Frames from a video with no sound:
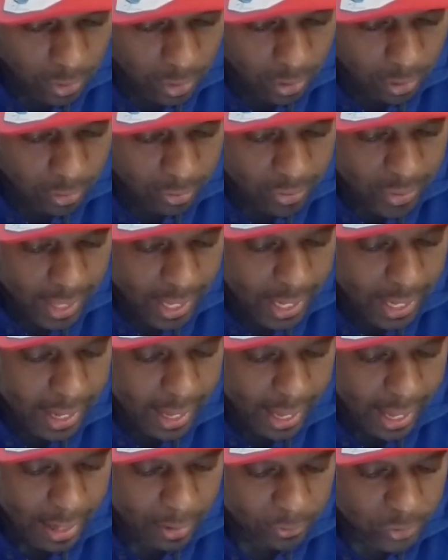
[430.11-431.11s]
they
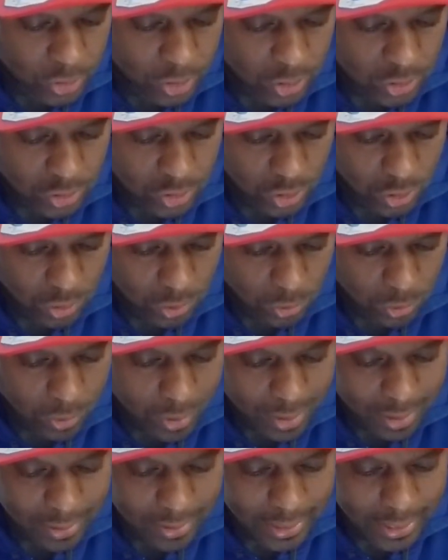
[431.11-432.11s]
have to do
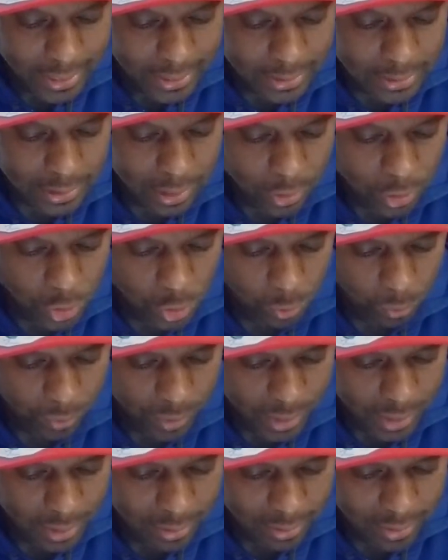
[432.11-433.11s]
these
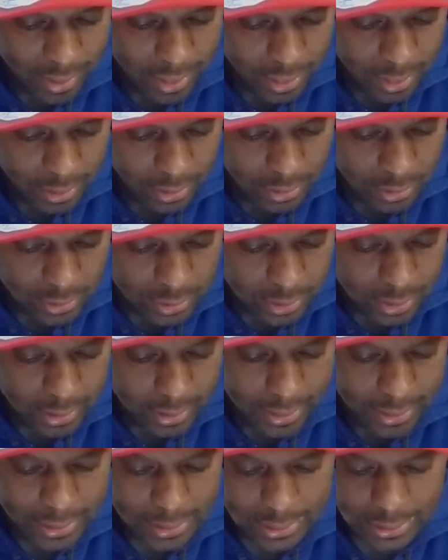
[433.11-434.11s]
three things,
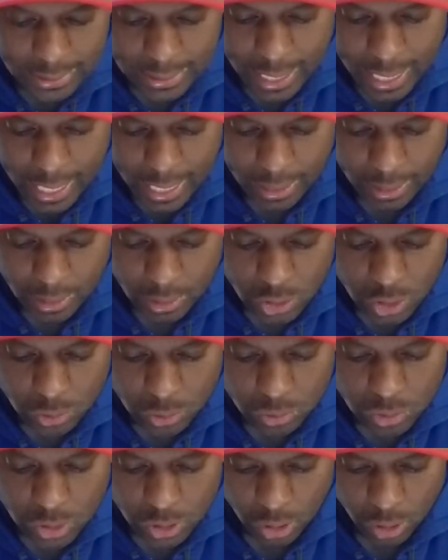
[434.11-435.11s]
he said, to
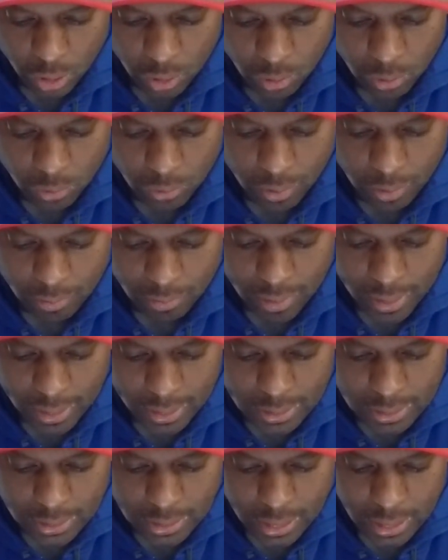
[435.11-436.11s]
turn
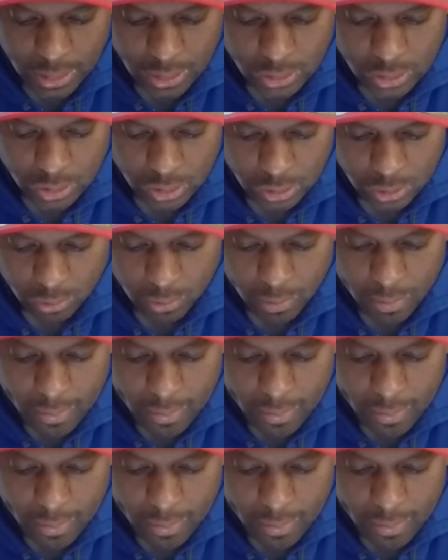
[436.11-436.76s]
this into